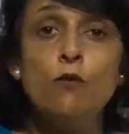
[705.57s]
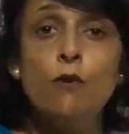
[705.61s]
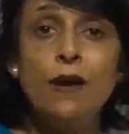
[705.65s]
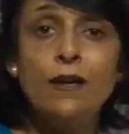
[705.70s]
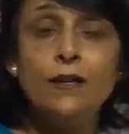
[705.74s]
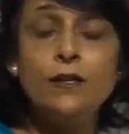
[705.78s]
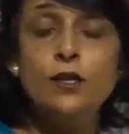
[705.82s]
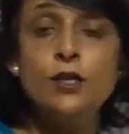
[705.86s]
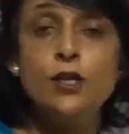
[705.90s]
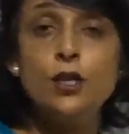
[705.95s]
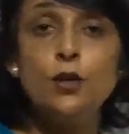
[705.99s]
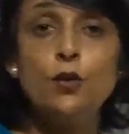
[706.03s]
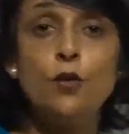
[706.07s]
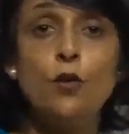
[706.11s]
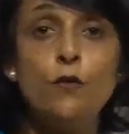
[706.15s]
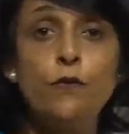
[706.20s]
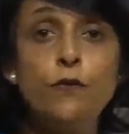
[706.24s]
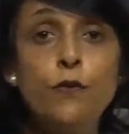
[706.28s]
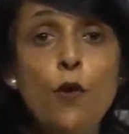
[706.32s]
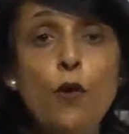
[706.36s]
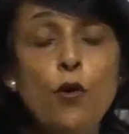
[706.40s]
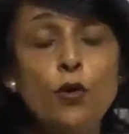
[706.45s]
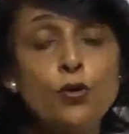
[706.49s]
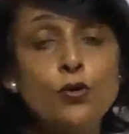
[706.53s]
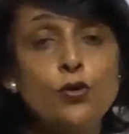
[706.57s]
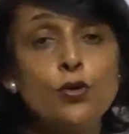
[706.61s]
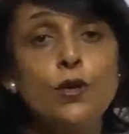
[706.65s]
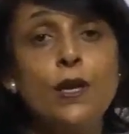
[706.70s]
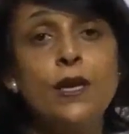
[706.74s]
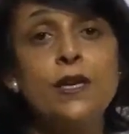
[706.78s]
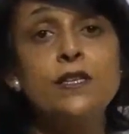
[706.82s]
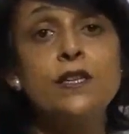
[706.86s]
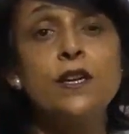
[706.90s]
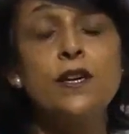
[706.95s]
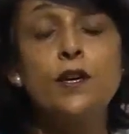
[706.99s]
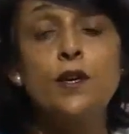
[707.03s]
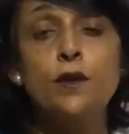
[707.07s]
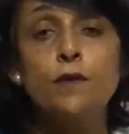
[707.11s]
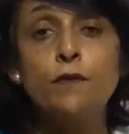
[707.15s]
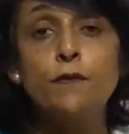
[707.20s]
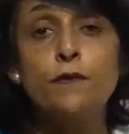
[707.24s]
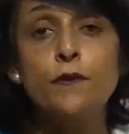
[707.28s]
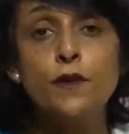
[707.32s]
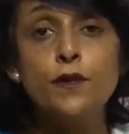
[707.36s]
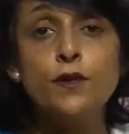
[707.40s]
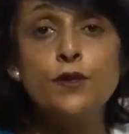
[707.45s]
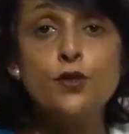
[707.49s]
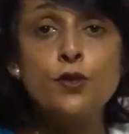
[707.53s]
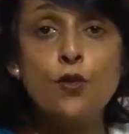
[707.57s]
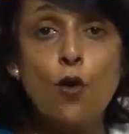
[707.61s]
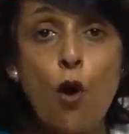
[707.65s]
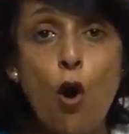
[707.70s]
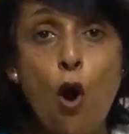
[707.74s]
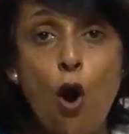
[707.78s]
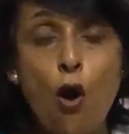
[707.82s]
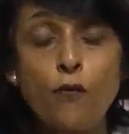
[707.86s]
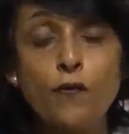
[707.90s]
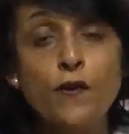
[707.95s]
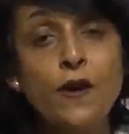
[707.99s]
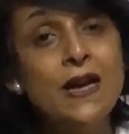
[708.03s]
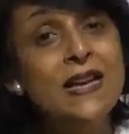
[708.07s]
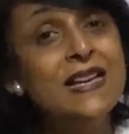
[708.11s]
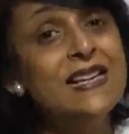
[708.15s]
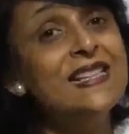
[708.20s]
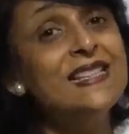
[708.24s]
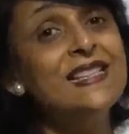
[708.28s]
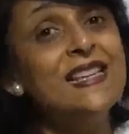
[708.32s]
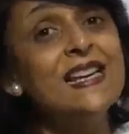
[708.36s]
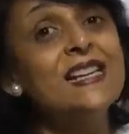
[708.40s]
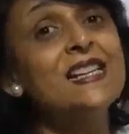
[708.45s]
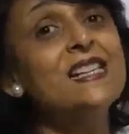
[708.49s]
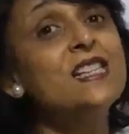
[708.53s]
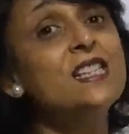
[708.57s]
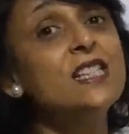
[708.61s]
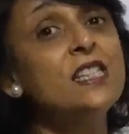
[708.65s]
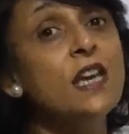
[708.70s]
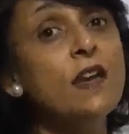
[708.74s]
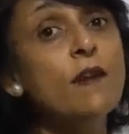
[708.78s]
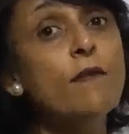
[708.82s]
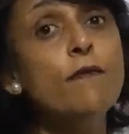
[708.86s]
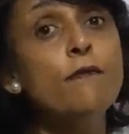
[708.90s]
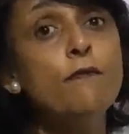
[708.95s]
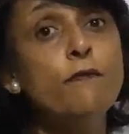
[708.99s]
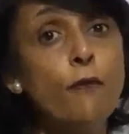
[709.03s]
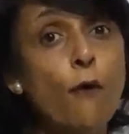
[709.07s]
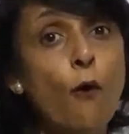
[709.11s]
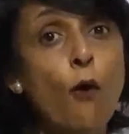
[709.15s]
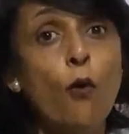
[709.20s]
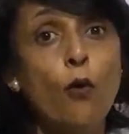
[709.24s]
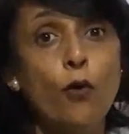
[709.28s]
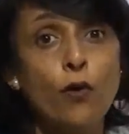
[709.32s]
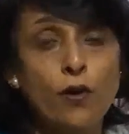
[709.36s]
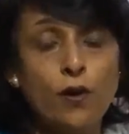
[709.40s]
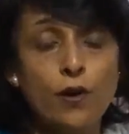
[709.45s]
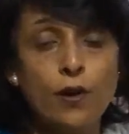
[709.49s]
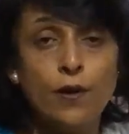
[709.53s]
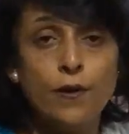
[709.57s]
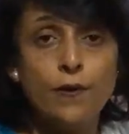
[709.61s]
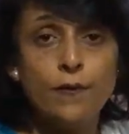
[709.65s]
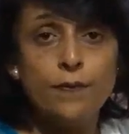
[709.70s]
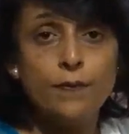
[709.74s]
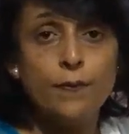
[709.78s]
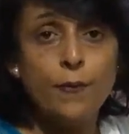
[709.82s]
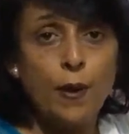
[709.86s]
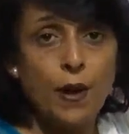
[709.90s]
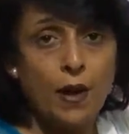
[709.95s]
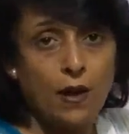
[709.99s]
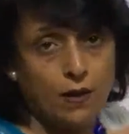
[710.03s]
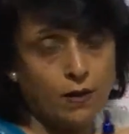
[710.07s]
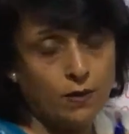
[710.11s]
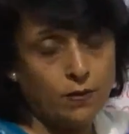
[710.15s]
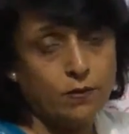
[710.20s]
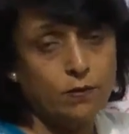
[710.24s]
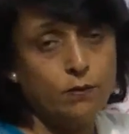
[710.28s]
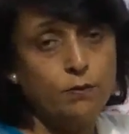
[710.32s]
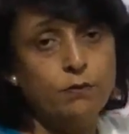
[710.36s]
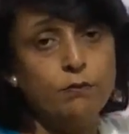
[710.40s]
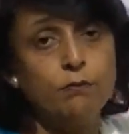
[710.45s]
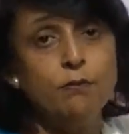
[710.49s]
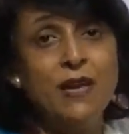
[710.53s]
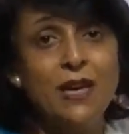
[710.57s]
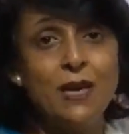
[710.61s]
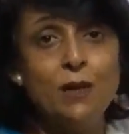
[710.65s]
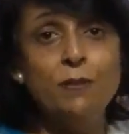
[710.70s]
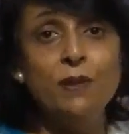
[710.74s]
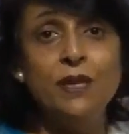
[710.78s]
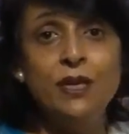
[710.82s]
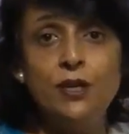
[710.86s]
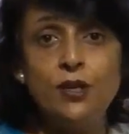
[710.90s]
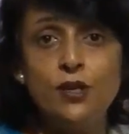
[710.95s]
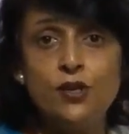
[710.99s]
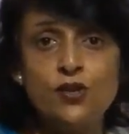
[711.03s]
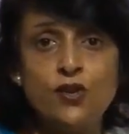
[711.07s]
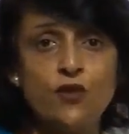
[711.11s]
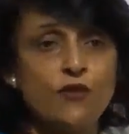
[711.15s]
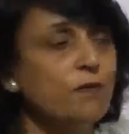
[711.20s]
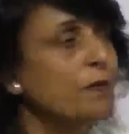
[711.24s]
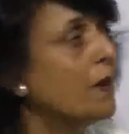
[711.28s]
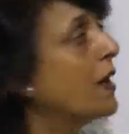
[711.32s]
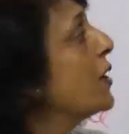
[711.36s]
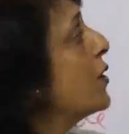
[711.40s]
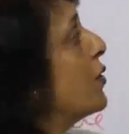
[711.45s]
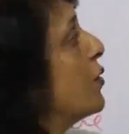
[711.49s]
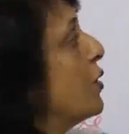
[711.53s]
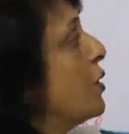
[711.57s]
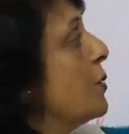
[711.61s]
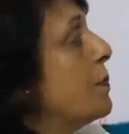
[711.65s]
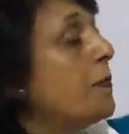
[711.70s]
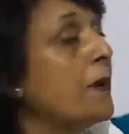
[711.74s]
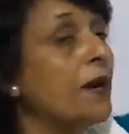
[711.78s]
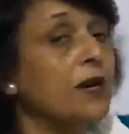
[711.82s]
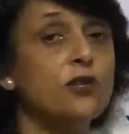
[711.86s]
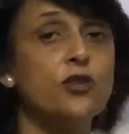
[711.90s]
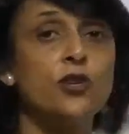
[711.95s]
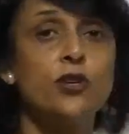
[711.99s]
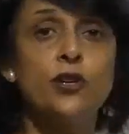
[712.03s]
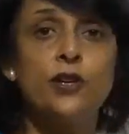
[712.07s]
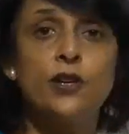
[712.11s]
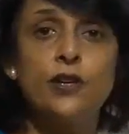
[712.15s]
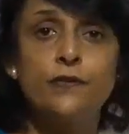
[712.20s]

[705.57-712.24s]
104. So, there is a difference of 64 millimeters of mercury pressure